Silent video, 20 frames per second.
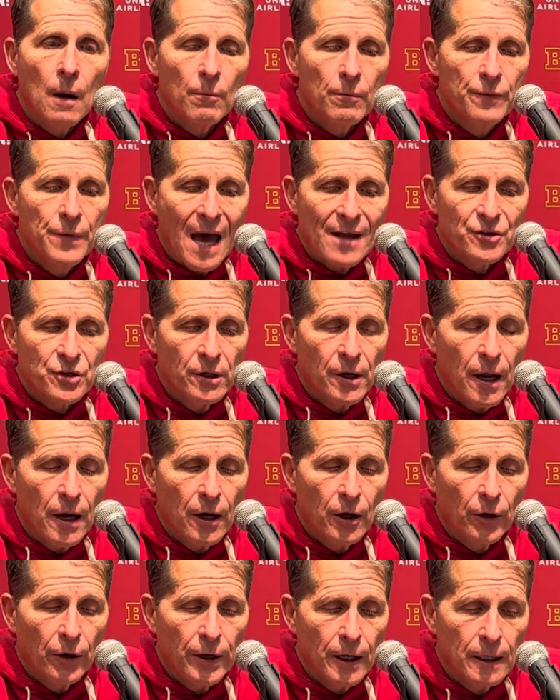That's an
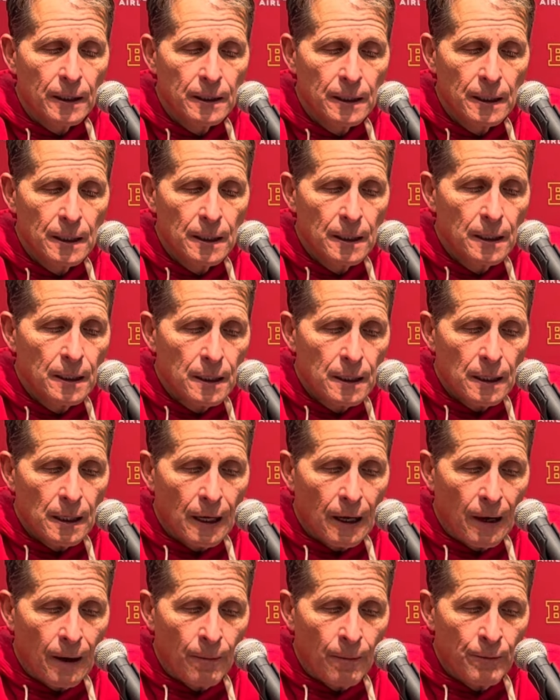area
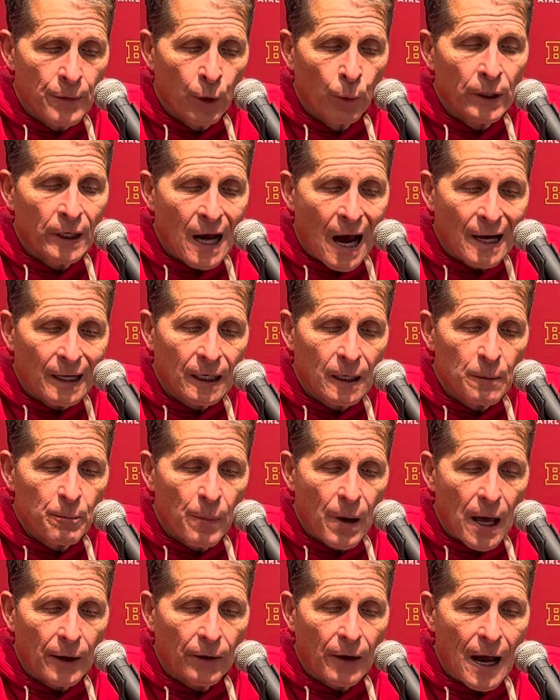that we got to get
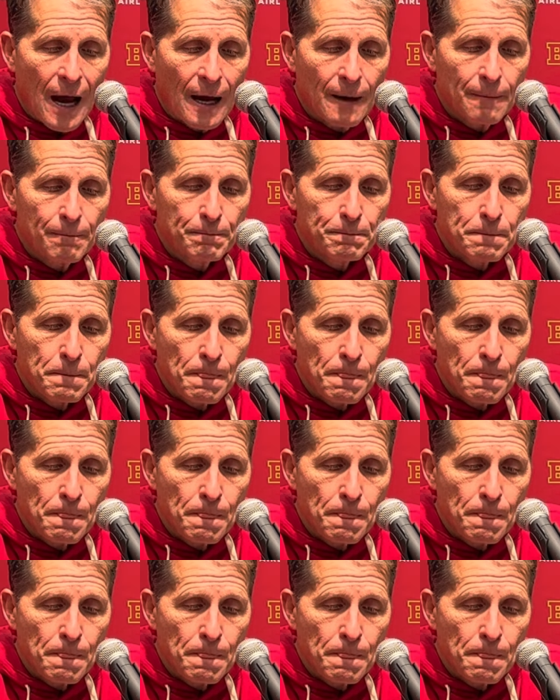better at.